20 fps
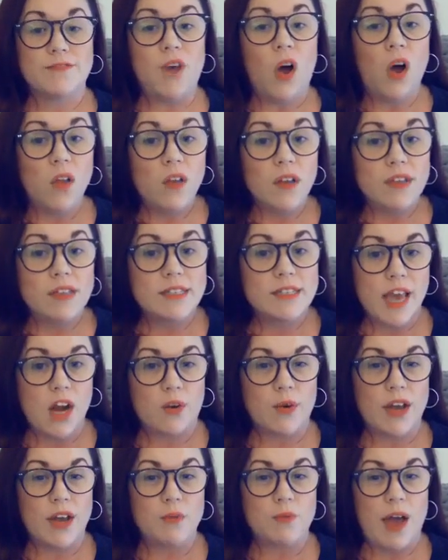
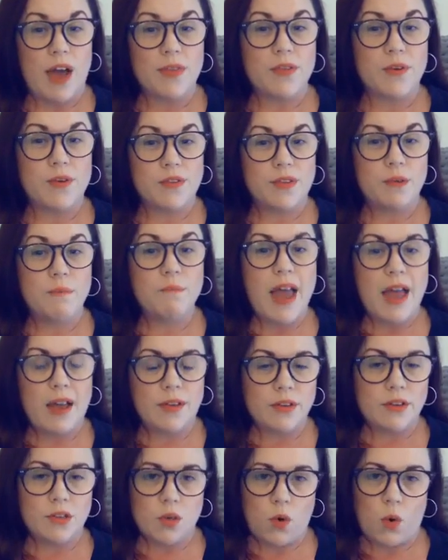voluntary rather than
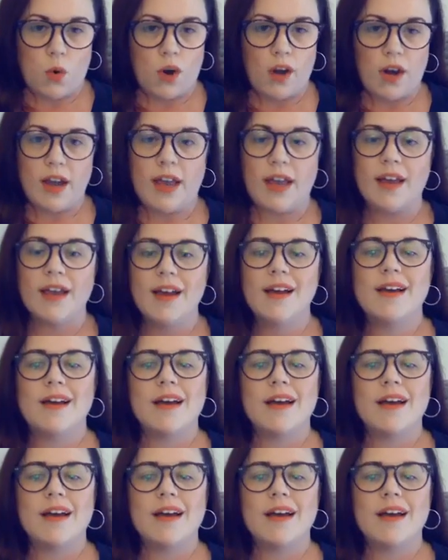mandatory,